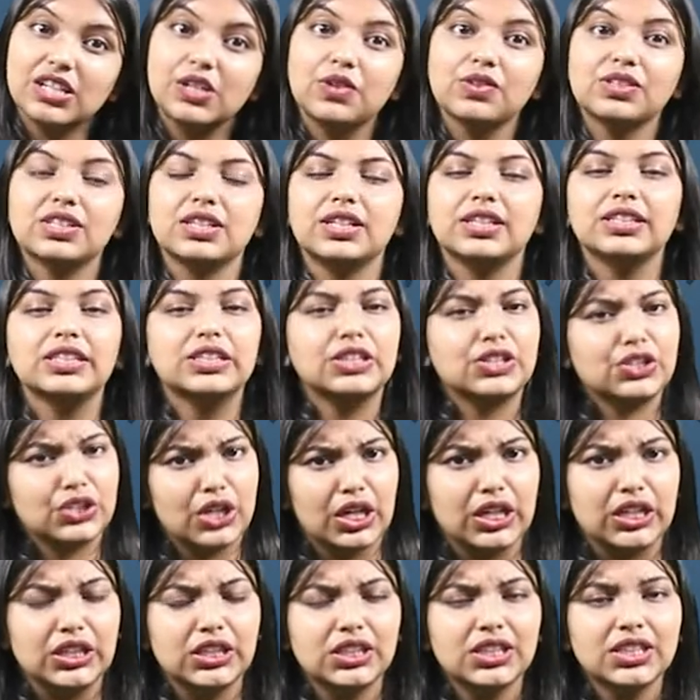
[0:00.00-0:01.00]
New Zealand
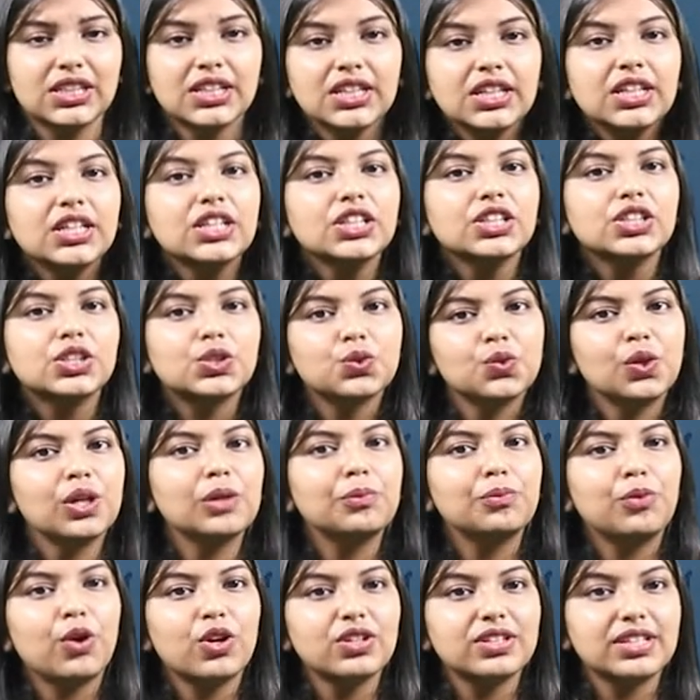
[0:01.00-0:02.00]
struggled. Stuart
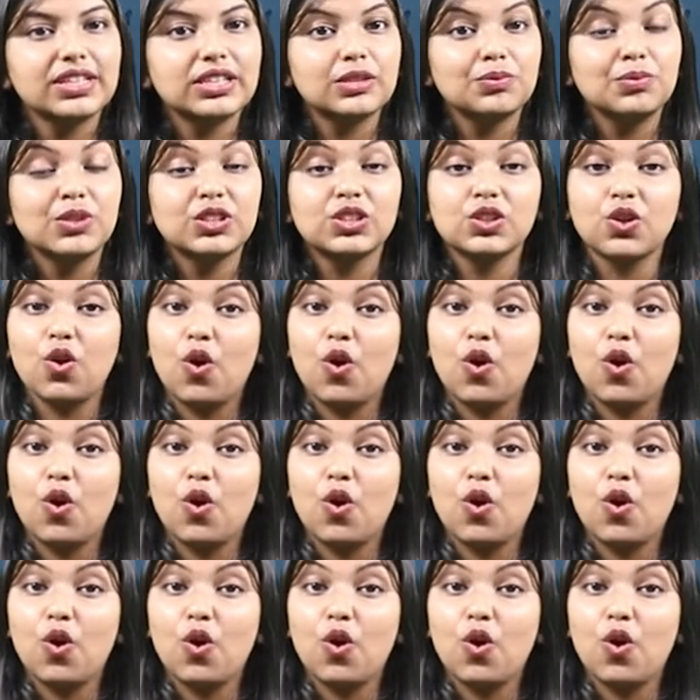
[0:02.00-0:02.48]
Broad dismissed